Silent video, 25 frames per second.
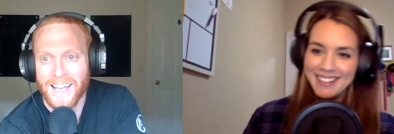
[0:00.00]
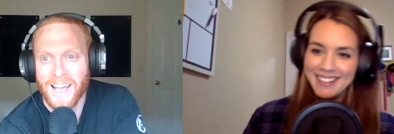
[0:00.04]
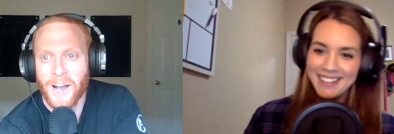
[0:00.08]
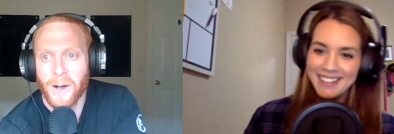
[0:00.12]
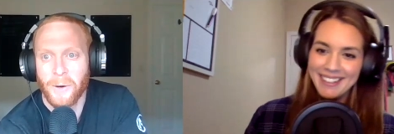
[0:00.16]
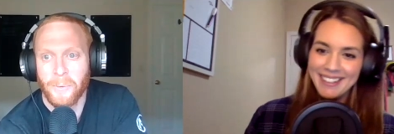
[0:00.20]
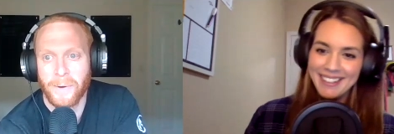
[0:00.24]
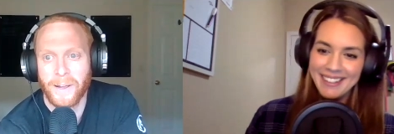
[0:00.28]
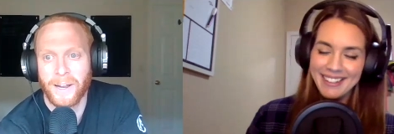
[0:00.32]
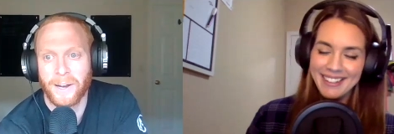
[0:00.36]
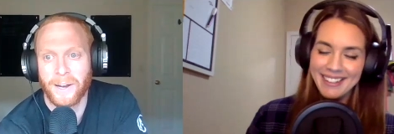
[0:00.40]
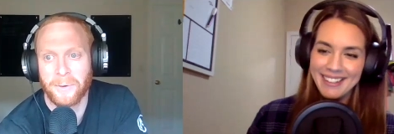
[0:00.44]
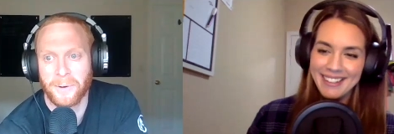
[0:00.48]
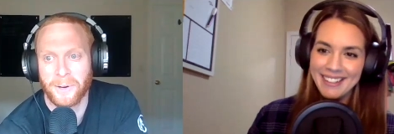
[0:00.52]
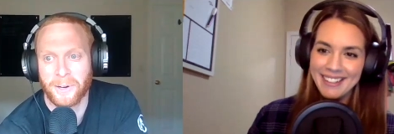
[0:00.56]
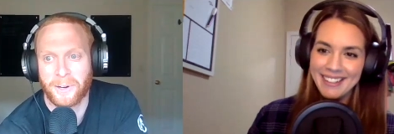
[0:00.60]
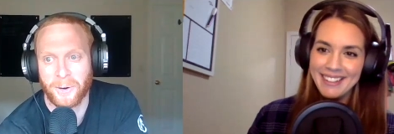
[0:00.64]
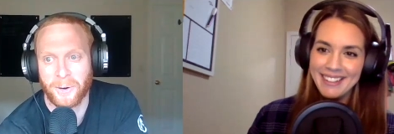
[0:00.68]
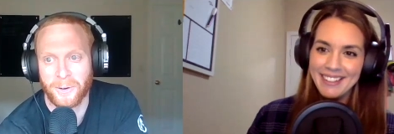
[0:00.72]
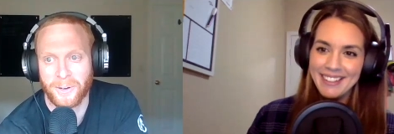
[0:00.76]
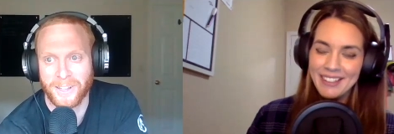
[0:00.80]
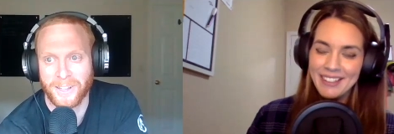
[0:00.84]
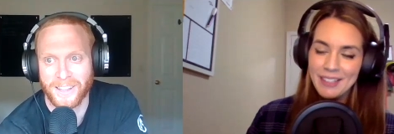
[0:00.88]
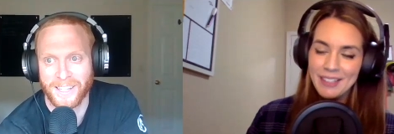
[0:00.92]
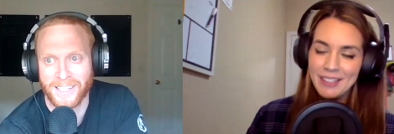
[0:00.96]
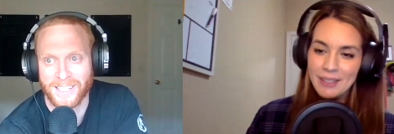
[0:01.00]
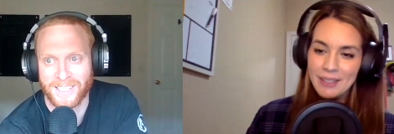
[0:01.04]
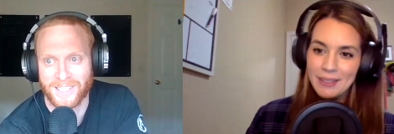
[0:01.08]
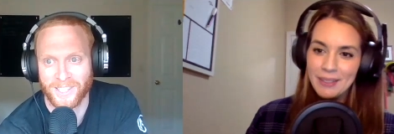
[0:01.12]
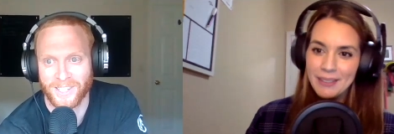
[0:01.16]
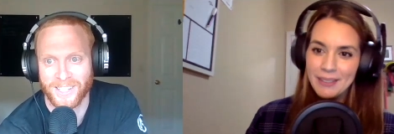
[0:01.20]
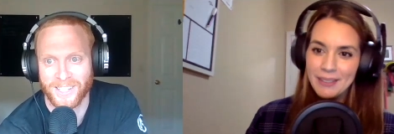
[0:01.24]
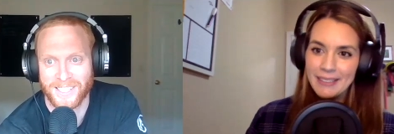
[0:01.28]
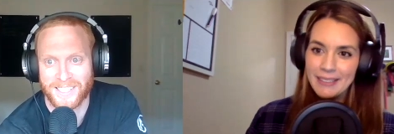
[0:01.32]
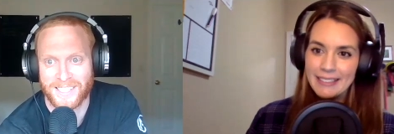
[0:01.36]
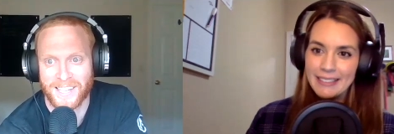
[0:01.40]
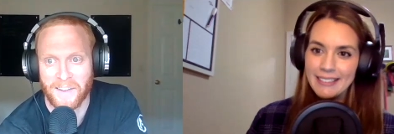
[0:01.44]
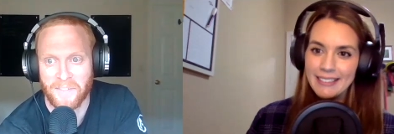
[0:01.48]
Speaker 1: We are recording this on the
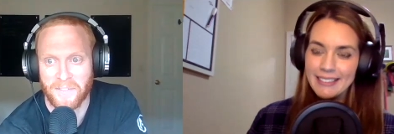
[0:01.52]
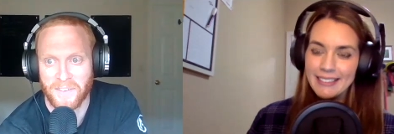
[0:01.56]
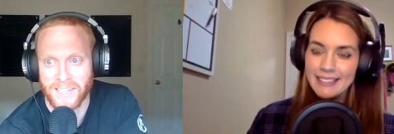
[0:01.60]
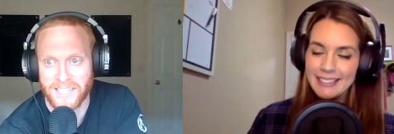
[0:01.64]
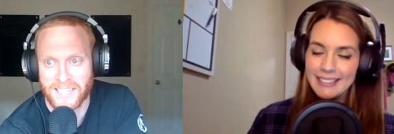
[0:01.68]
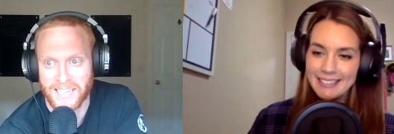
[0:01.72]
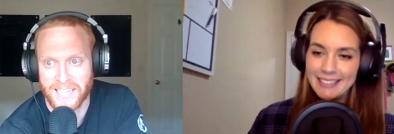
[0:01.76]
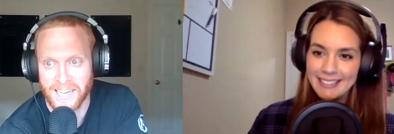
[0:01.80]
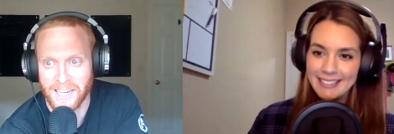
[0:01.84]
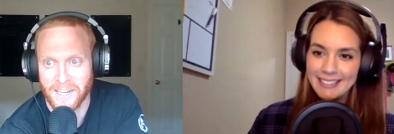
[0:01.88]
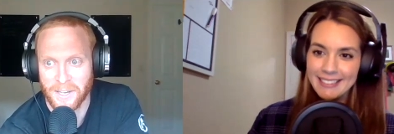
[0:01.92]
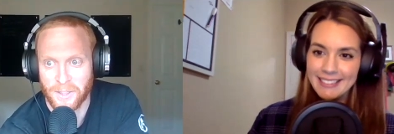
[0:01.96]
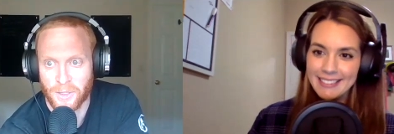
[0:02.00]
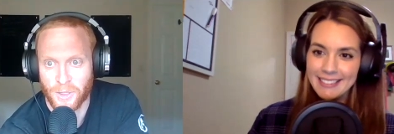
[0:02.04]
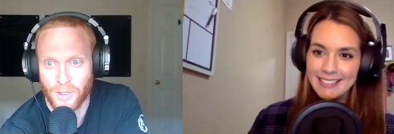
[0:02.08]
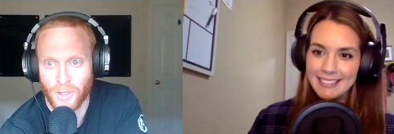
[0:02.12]
17th.